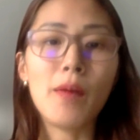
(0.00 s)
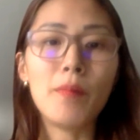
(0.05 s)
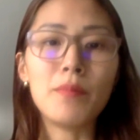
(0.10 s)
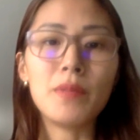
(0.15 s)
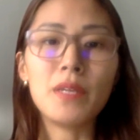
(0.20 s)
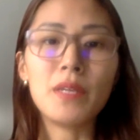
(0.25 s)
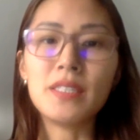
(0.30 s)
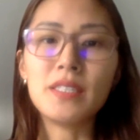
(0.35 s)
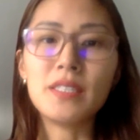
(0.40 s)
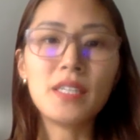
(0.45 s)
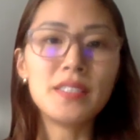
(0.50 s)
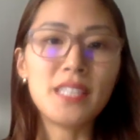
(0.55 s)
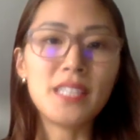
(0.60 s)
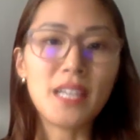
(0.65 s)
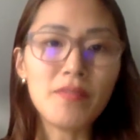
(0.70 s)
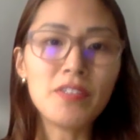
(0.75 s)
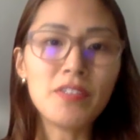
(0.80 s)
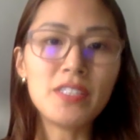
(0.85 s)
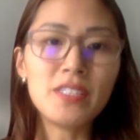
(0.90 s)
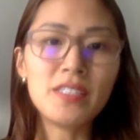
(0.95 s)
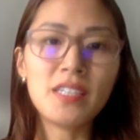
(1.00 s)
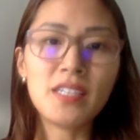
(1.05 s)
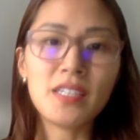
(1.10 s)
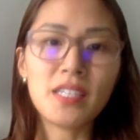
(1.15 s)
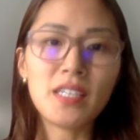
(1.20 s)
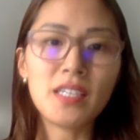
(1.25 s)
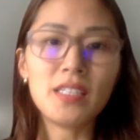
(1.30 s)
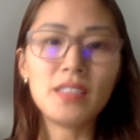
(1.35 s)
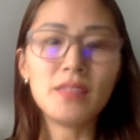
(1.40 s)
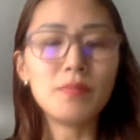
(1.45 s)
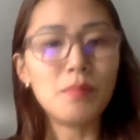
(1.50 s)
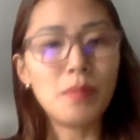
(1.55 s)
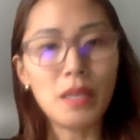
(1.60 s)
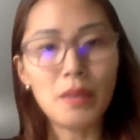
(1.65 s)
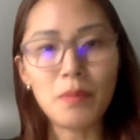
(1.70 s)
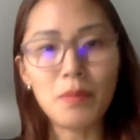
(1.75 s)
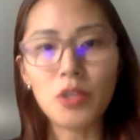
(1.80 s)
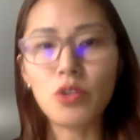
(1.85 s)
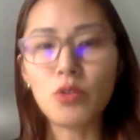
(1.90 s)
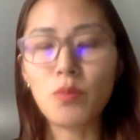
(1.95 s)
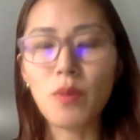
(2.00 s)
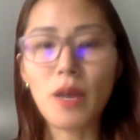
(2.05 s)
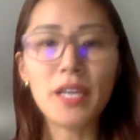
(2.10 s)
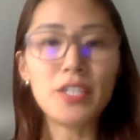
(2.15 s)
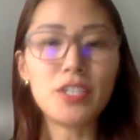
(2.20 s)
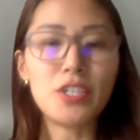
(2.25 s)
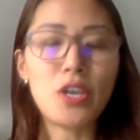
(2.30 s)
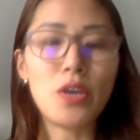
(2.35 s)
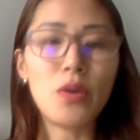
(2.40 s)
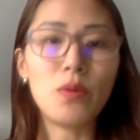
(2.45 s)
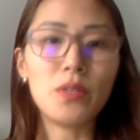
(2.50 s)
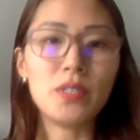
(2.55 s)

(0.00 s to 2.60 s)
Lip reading: It's a Delphi study, maybe you might know,